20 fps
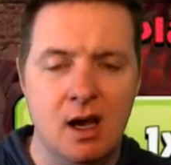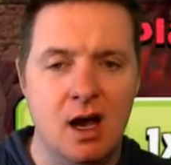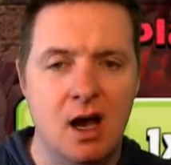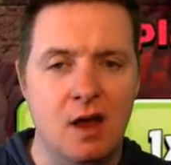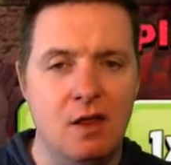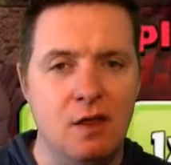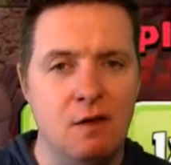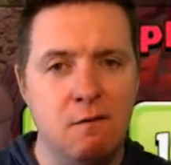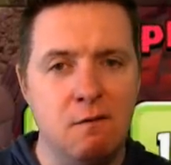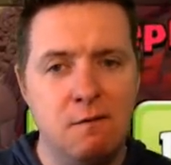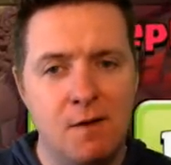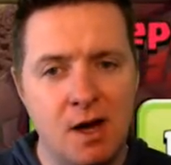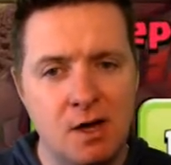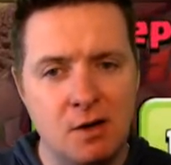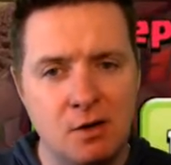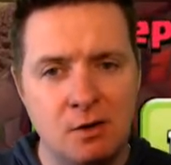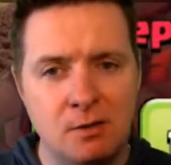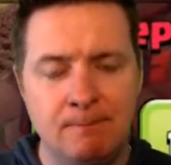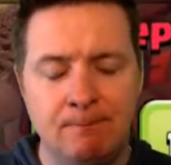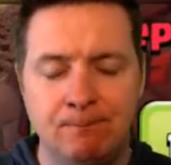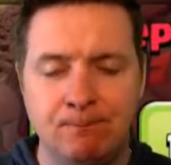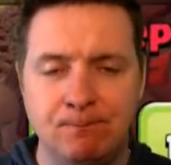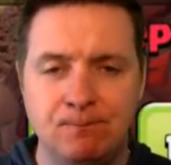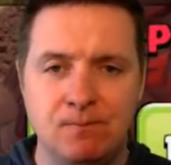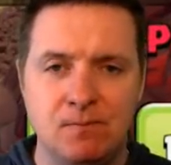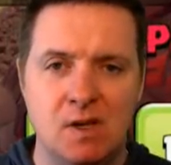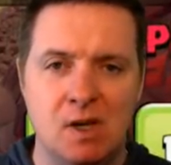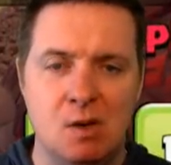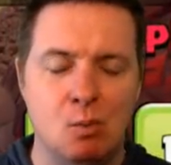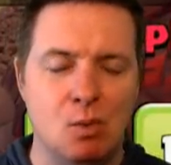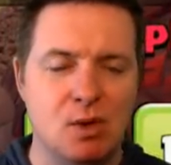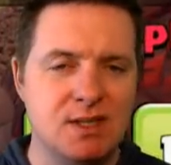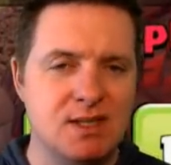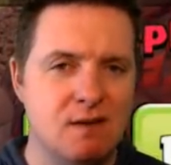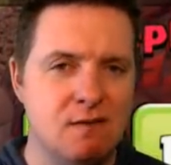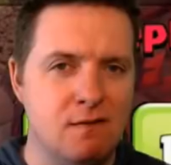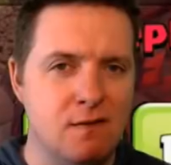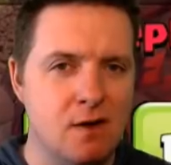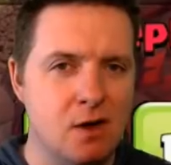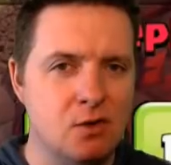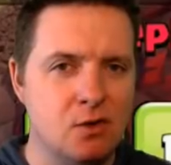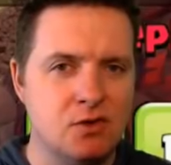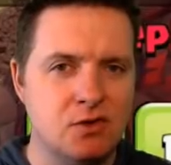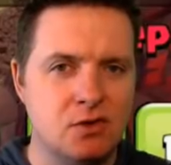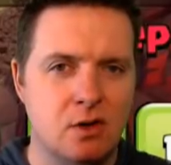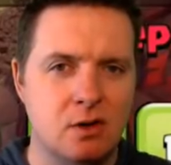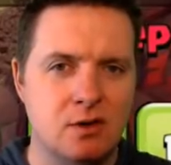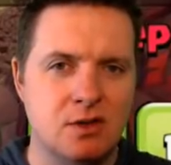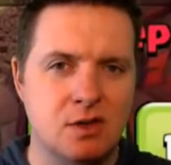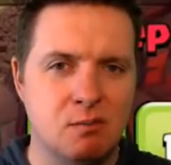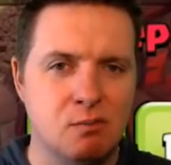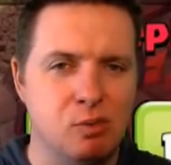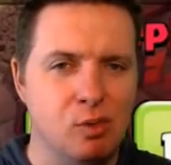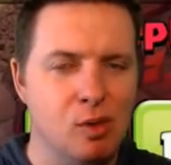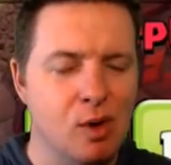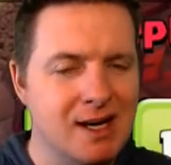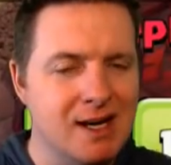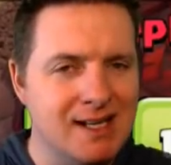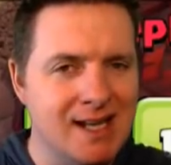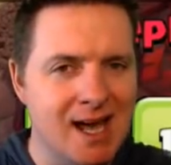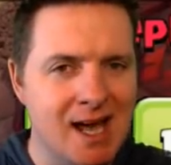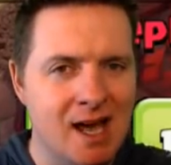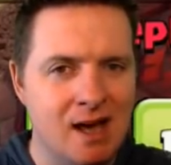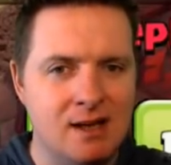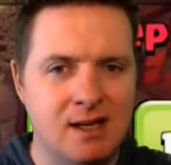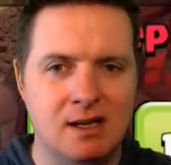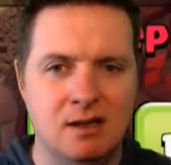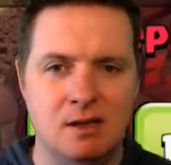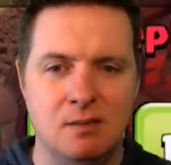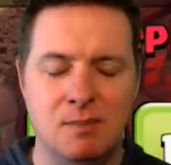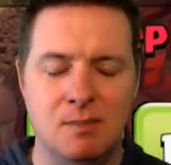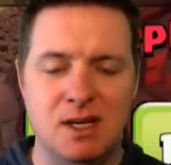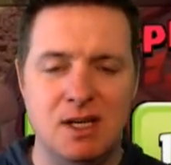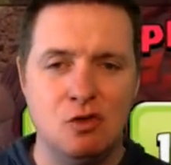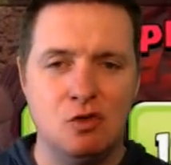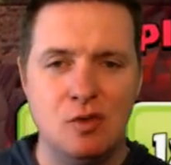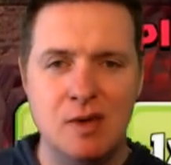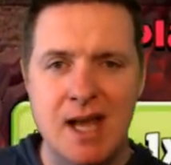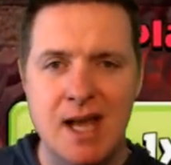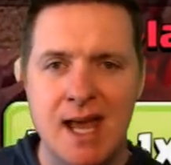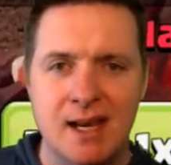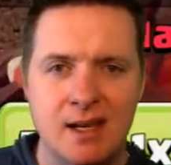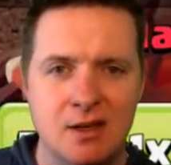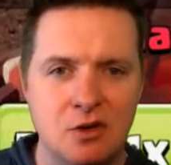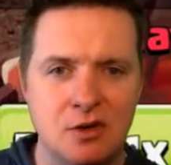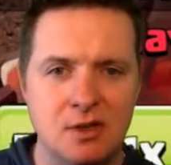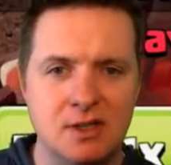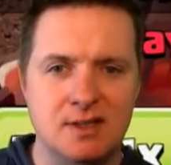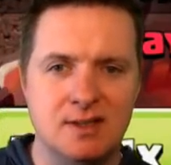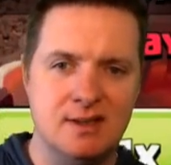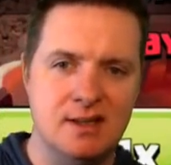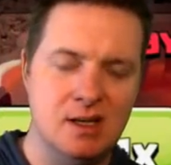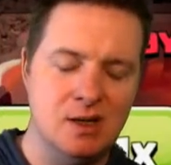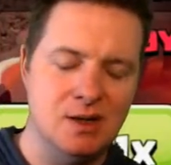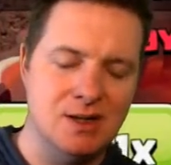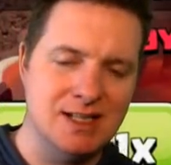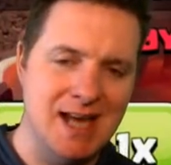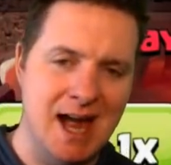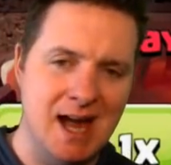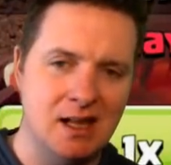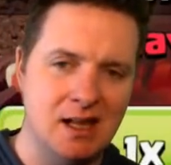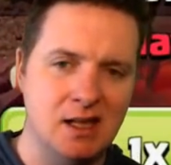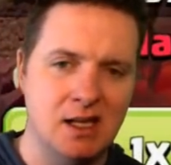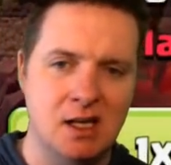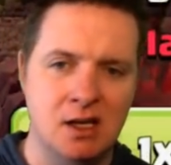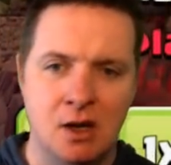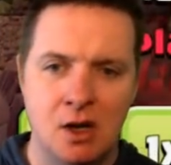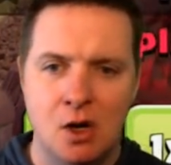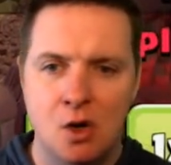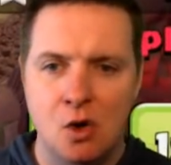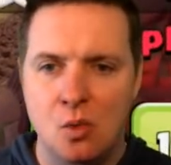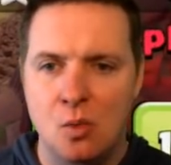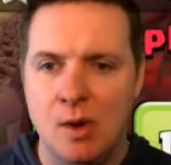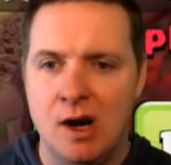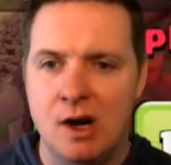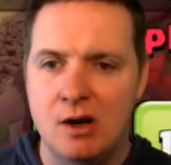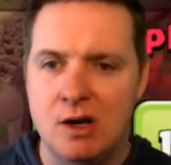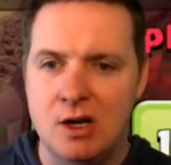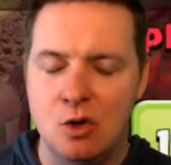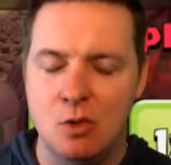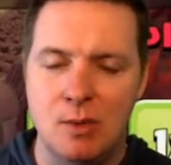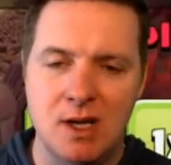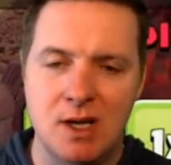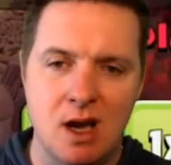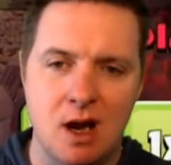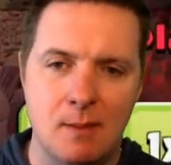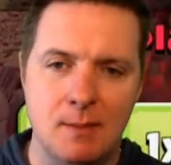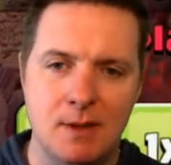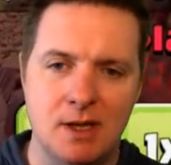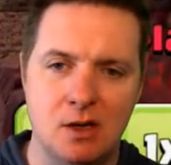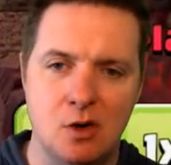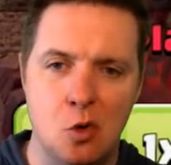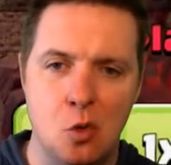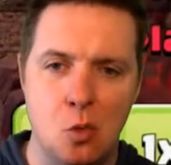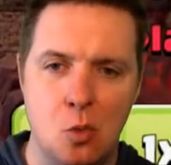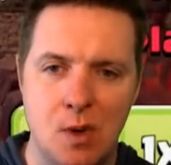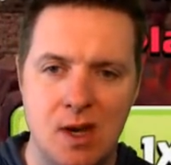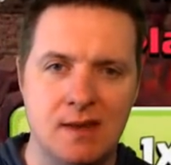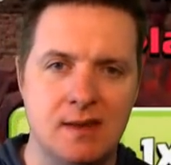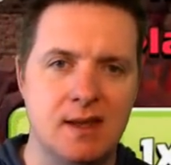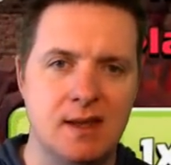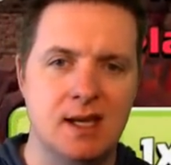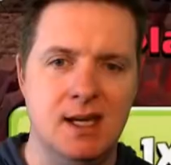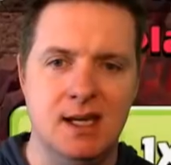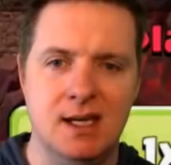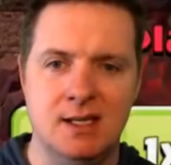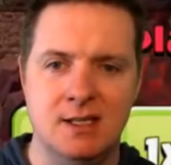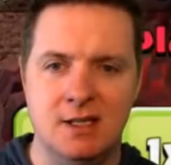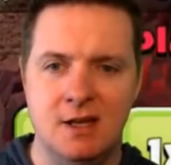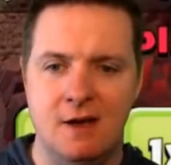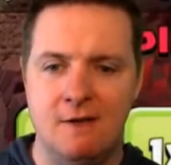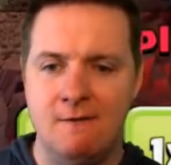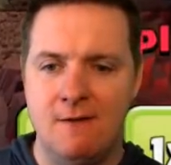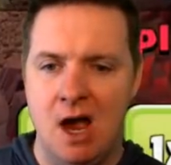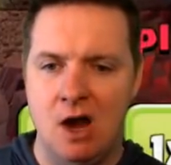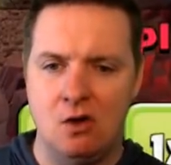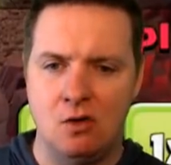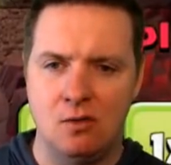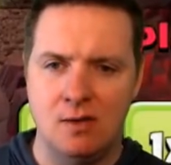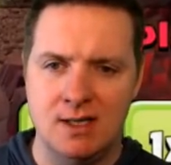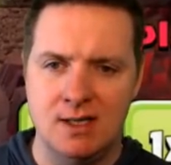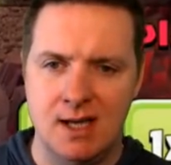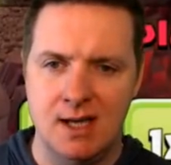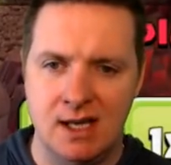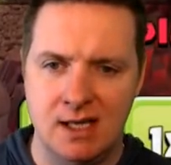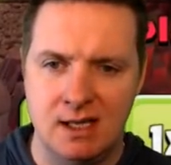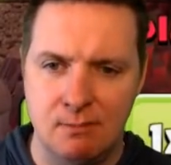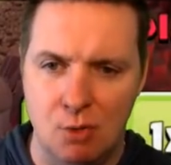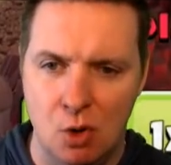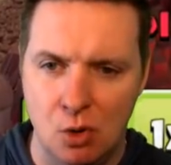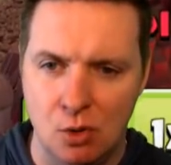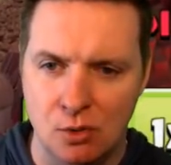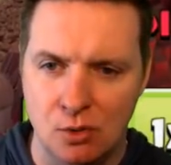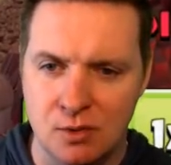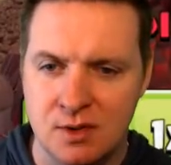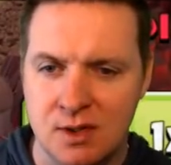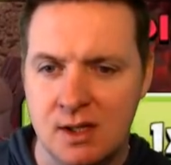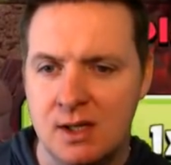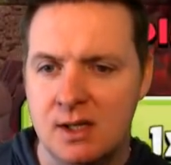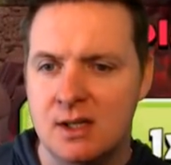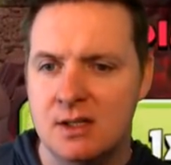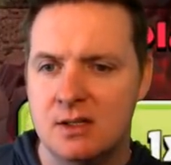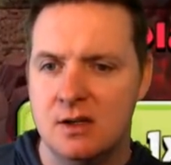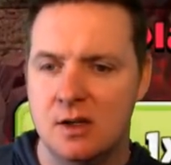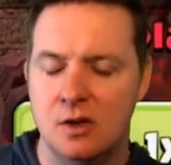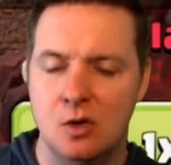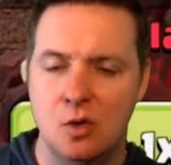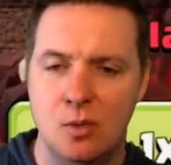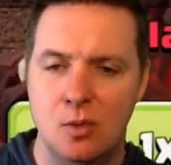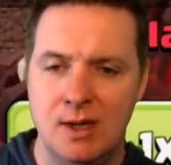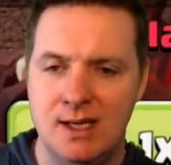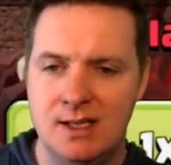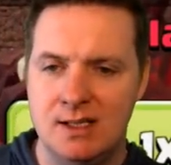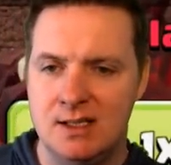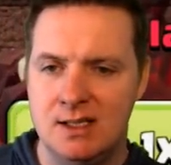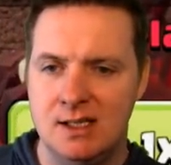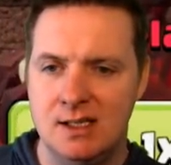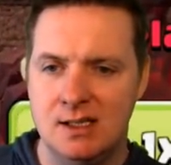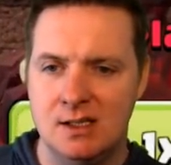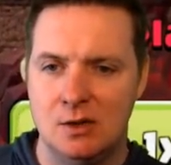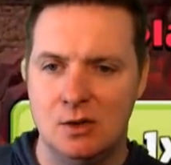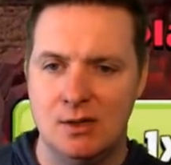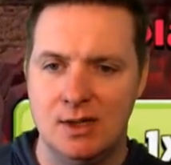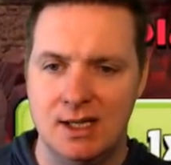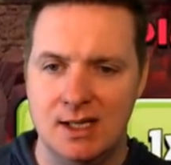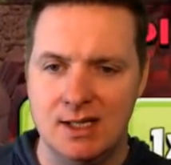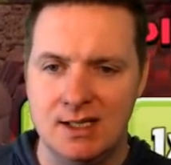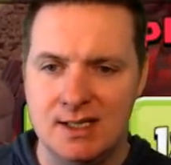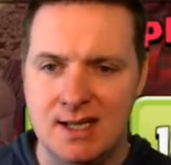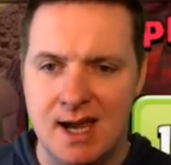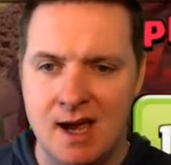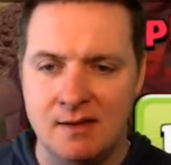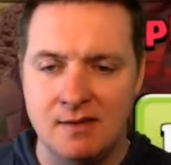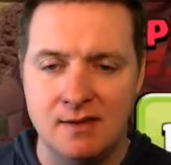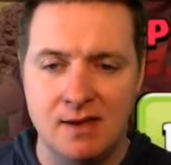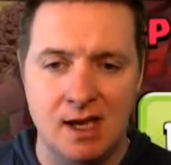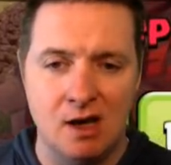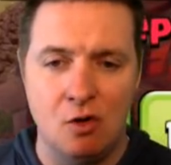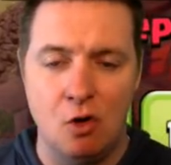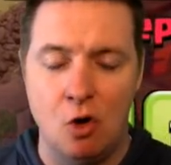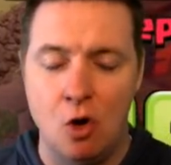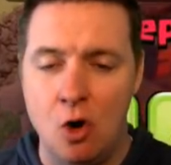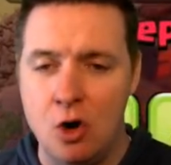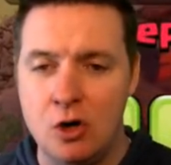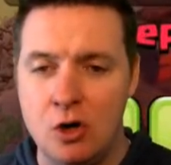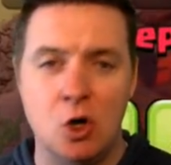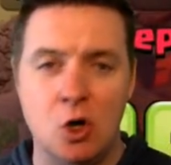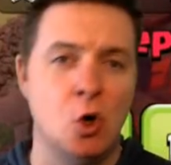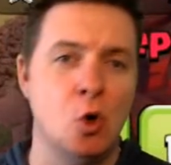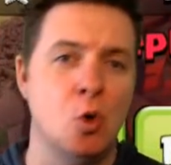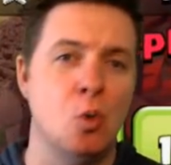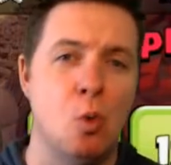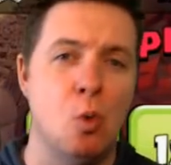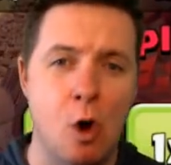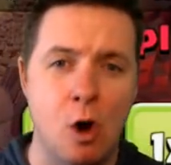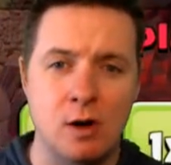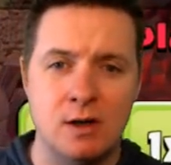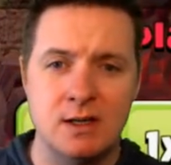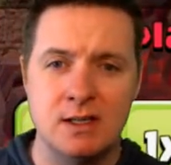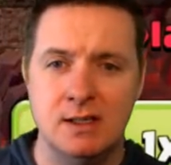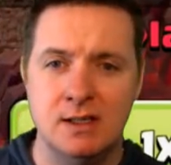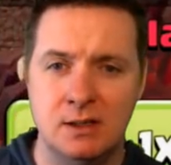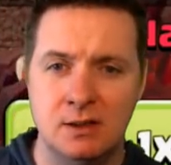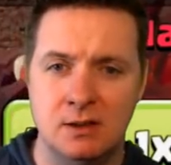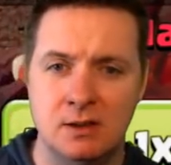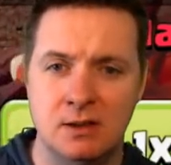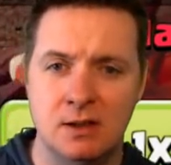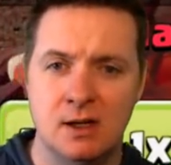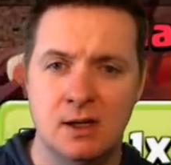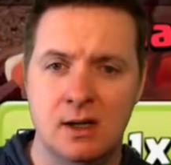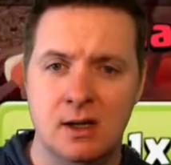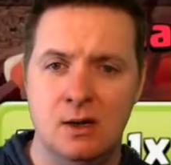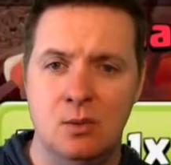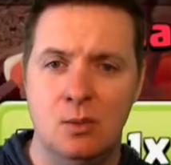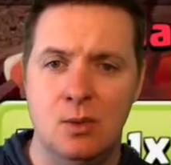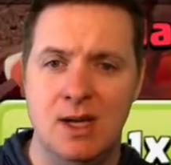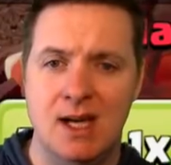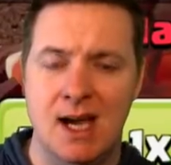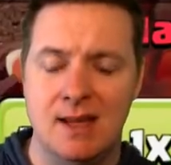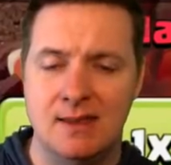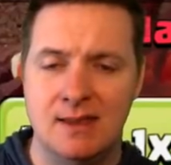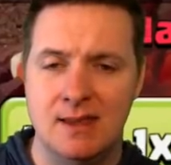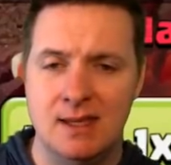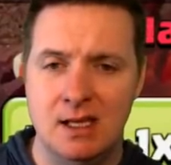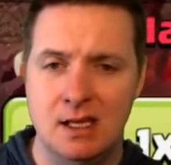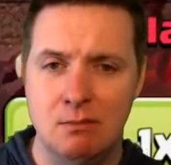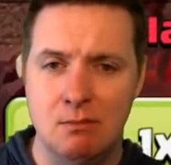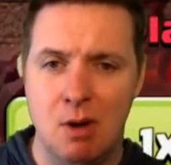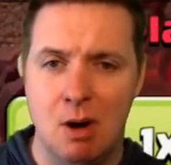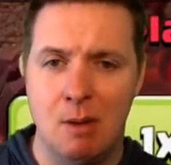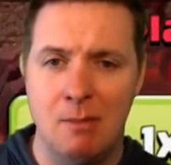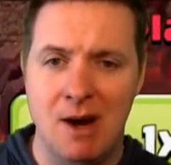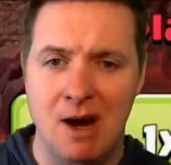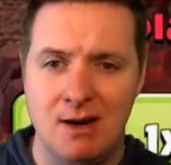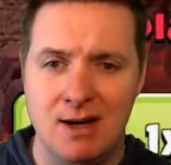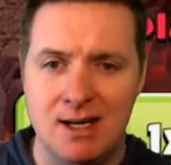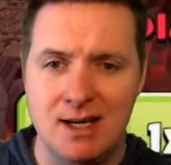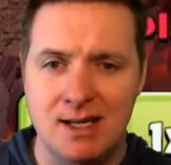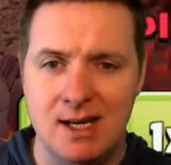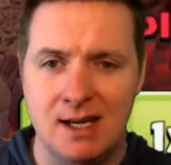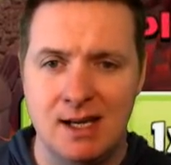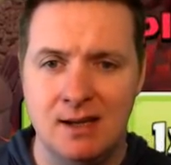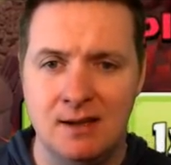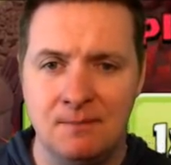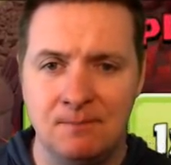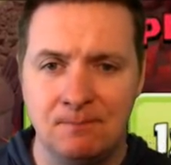the funnel. And once that funnel starts to break down and to be created, you can see exactly where he'll be coming with his Valkyries and the bowlers. So the queen, she is looking south now on her walk still, We got the Barbarian King